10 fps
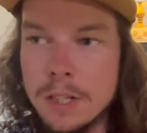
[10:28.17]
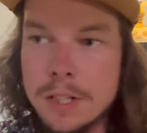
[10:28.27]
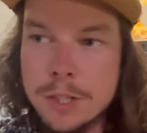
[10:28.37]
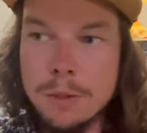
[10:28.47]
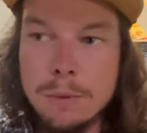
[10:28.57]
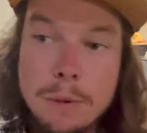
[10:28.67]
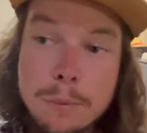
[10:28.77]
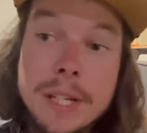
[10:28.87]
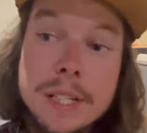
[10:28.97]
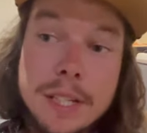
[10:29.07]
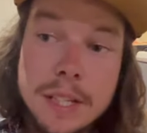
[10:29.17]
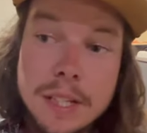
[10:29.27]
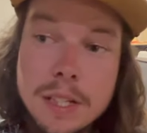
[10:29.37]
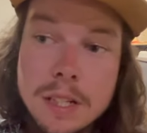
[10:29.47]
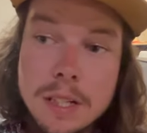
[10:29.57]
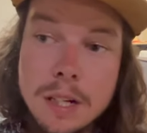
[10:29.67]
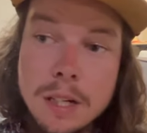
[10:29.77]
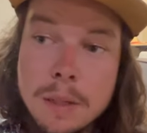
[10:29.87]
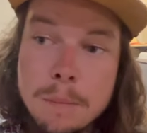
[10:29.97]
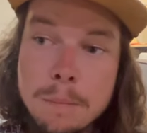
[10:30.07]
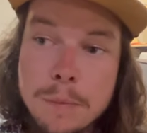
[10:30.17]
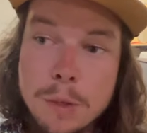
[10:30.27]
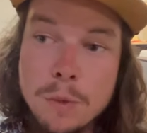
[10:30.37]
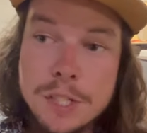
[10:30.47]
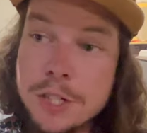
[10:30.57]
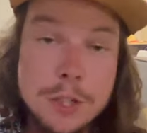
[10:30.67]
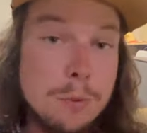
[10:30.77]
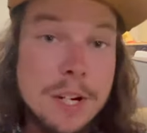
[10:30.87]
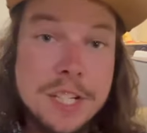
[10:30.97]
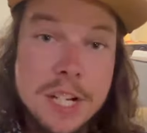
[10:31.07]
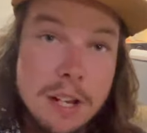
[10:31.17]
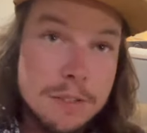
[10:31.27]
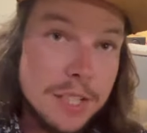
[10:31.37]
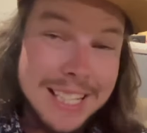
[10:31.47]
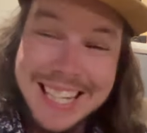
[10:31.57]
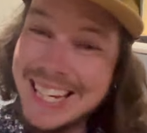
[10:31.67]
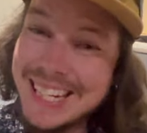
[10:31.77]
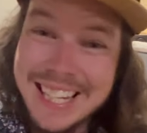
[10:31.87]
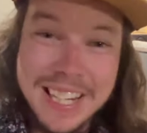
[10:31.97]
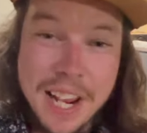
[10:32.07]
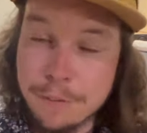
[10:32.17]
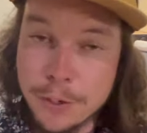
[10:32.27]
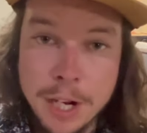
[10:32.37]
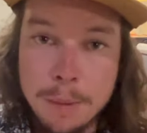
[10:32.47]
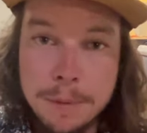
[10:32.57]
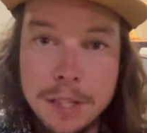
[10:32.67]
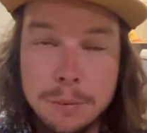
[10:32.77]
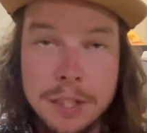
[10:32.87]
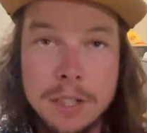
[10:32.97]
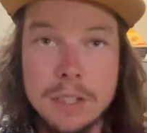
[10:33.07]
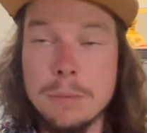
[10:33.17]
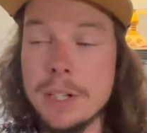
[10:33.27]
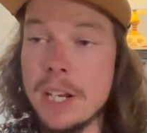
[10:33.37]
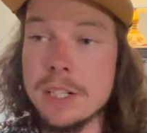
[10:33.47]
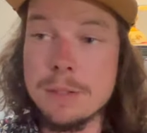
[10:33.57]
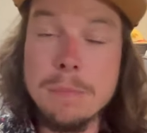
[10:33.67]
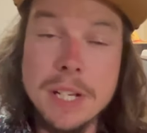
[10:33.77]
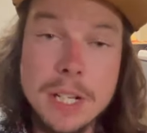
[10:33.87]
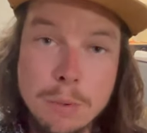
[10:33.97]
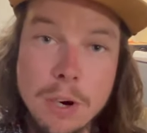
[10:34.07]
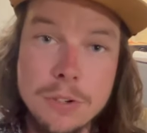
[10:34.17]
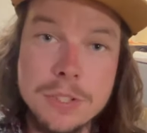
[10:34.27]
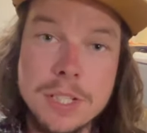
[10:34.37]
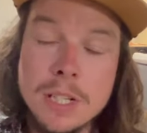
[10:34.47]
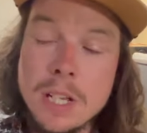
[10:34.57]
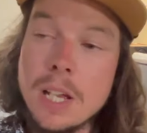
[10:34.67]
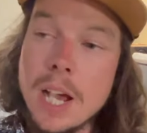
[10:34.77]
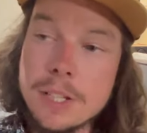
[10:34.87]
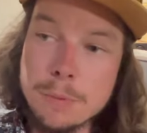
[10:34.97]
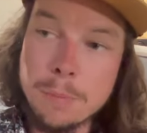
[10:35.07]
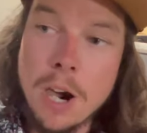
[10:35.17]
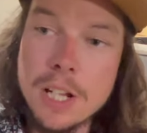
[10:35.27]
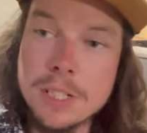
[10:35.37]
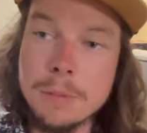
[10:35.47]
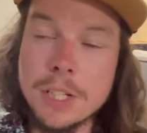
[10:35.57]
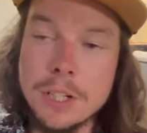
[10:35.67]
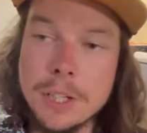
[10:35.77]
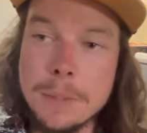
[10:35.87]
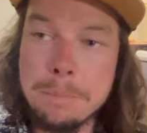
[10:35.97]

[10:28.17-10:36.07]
So what we did was just reach out to any and every company that we could. We got as many quotes as we possibly could.